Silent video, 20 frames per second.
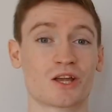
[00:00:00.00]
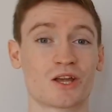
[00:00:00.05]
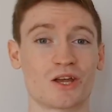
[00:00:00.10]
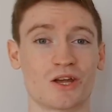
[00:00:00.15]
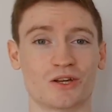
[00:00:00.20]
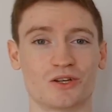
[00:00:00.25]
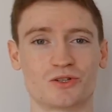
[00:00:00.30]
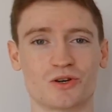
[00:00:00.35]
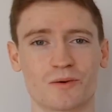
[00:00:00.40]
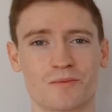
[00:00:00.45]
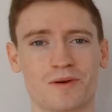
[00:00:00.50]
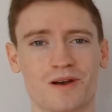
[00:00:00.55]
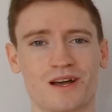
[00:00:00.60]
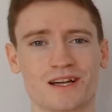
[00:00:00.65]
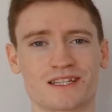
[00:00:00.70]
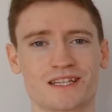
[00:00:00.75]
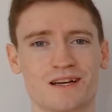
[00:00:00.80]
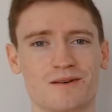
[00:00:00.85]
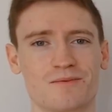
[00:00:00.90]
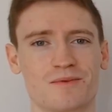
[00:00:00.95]
Okay, drop a
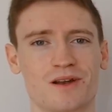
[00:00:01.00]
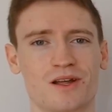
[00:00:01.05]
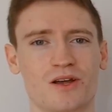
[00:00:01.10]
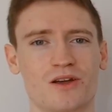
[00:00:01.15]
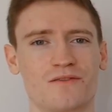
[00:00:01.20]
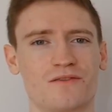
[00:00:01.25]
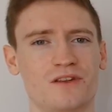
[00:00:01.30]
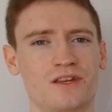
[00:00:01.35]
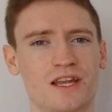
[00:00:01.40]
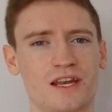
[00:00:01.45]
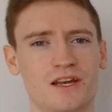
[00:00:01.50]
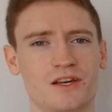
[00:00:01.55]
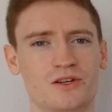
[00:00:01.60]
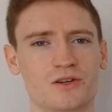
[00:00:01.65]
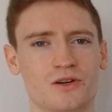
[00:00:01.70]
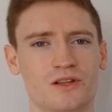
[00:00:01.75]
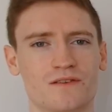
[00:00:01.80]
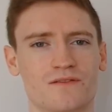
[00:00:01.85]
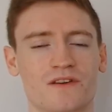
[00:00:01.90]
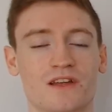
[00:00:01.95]
like down below if you did
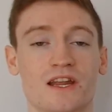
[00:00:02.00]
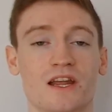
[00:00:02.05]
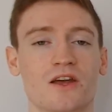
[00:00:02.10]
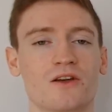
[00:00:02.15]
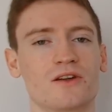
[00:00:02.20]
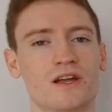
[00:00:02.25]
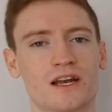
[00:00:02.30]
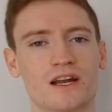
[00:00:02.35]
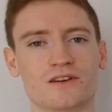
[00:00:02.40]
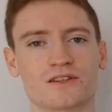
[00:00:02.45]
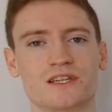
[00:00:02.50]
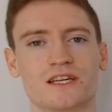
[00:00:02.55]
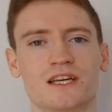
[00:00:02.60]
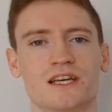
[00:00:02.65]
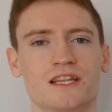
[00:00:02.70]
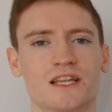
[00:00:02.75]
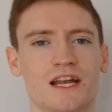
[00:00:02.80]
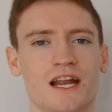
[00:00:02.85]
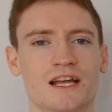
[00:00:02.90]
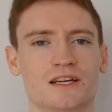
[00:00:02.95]
enjoy the video, and I'll see
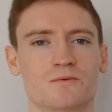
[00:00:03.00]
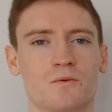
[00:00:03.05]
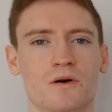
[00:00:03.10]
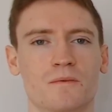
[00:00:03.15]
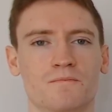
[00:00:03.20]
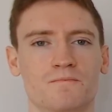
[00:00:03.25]
you in the next one.